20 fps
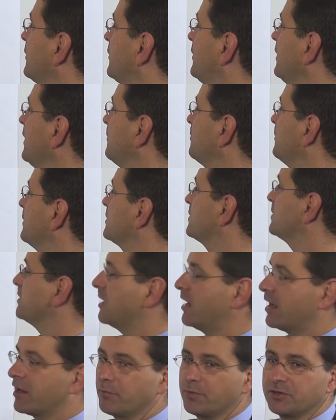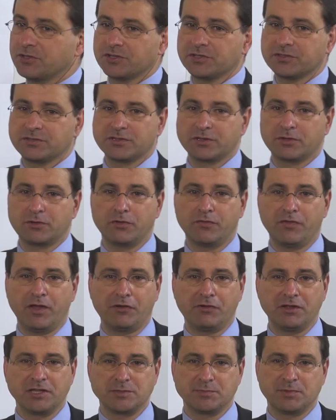sigma cr, which is the
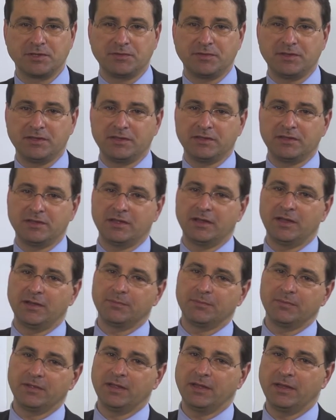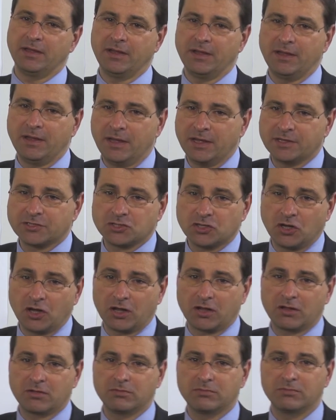covariance between a
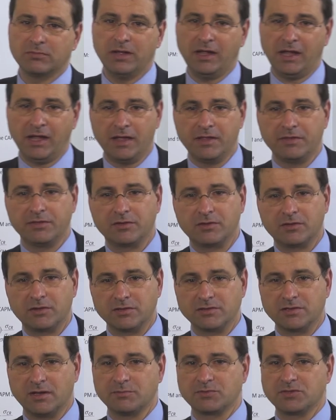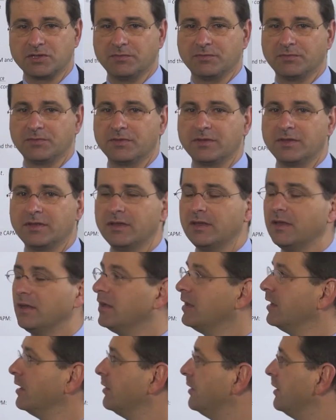stock and consumption.
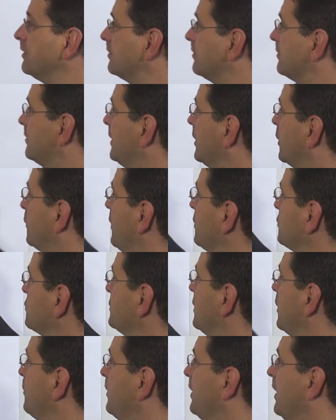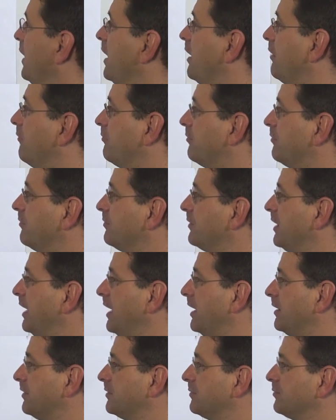This is the equation that we have
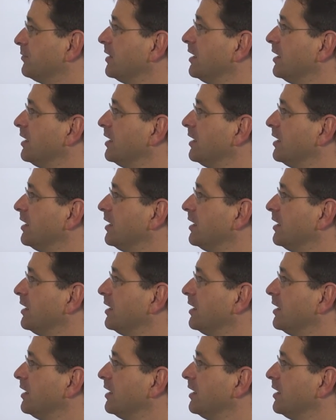had.